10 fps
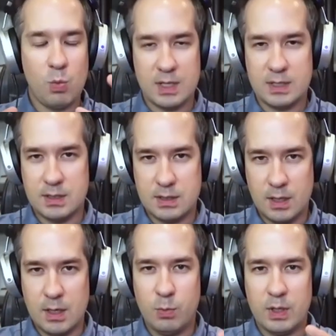Once it's
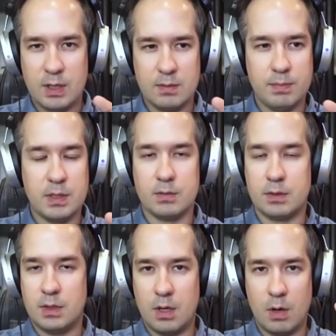there, we can
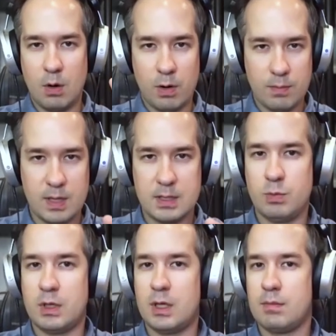build
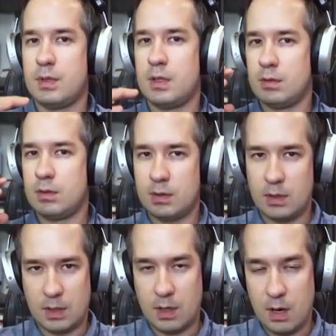OMS, we can build
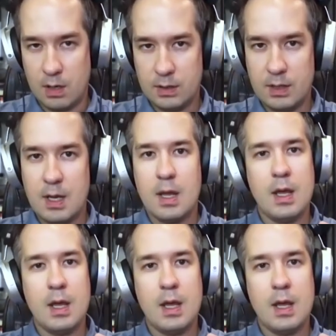a uh, card